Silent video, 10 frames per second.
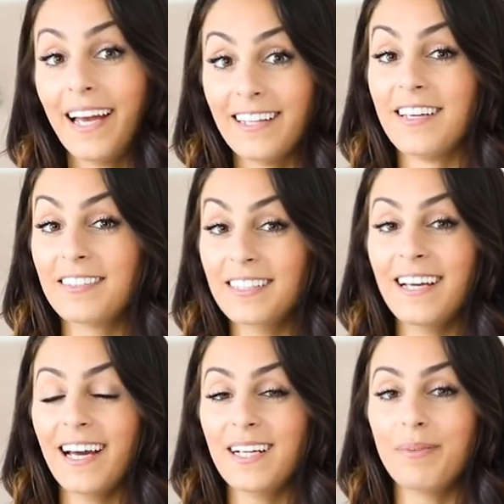And this
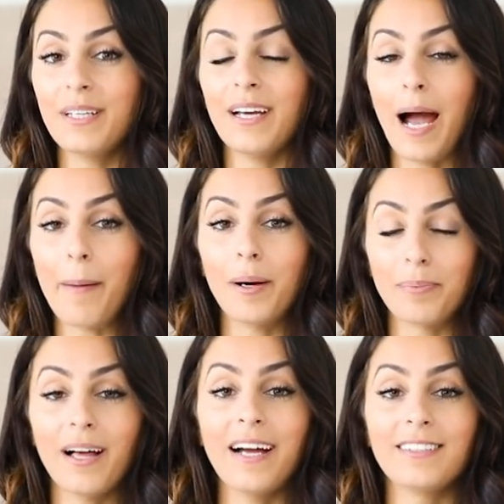can kind of be
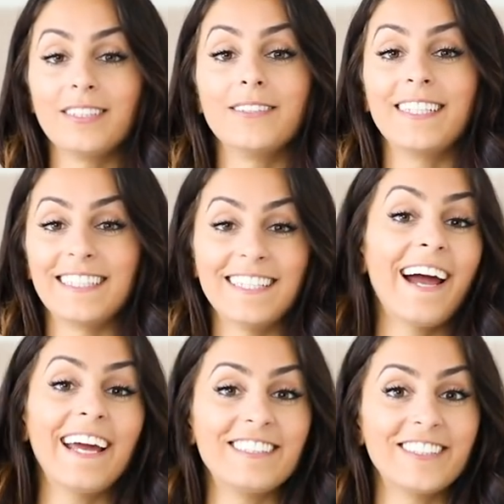applied to doing a
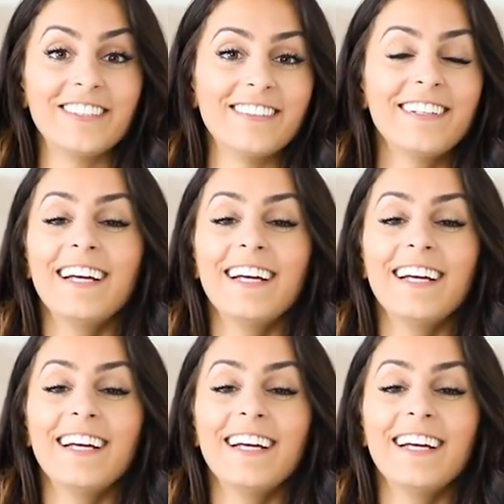diet too.